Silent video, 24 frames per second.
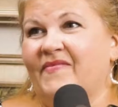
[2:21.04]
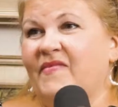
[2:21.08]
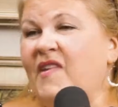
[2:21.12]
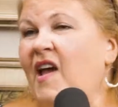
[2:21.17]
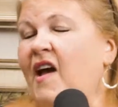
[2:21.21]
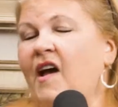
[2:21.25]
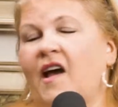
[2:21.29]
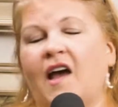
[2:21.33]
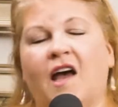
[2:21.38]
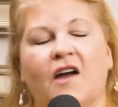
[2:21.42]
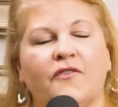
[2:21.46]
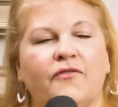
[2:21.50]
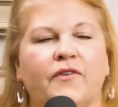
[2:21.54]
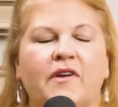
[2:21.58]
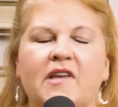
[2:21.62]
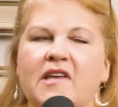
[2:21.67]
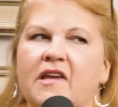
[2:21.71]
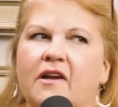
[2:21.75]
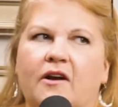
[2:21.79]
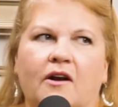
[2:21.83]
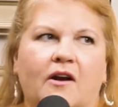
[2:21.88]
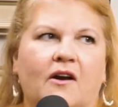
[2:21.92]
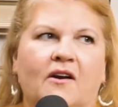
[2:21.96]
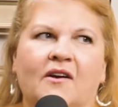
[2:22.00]
Yeah, every
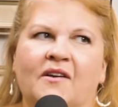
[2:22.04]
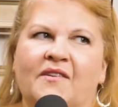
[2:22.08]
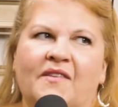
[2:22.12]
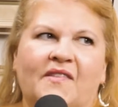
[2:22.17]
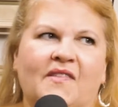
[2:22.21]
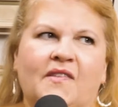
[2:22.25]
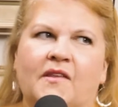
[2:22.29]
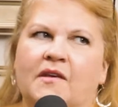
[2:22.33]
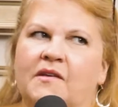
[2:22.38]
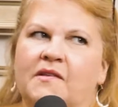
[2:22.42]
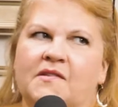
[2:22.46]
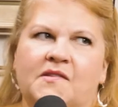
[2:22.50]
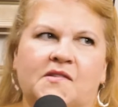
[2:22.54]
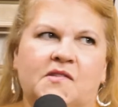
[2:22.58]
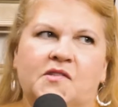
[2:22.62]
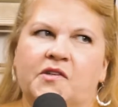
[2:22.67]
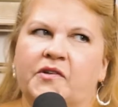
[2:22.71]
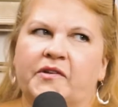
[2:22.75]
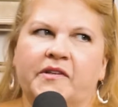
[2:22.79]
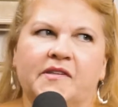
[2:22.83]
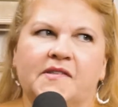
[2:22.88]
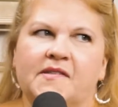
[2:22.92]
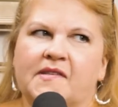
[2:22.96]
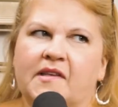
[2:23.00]
year, the
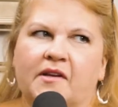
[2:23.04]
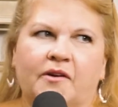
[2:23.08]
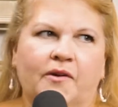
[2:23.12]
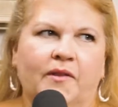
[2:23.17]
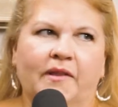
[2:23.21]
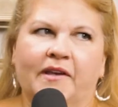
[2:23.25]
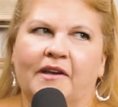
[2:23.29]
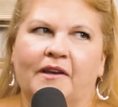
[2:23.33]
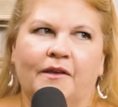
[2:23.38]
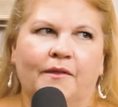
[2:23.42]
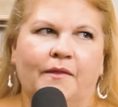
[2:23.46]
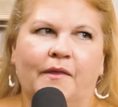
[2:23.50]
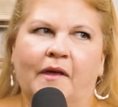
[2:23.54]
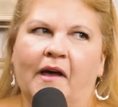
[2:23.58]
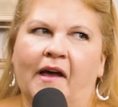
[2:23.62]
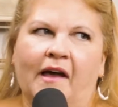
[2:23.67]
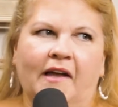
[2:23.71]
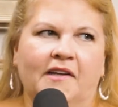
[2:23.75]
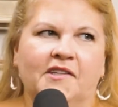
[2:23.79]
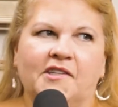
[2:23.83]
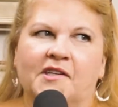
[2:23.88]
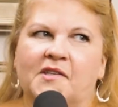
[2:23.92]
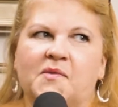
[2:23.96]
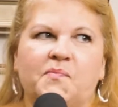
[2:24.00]
students that are leading
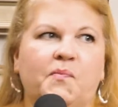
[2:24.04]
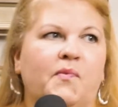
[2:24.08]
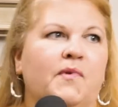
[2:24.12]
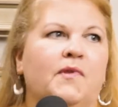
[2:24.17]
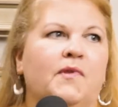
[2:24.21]
THON just blow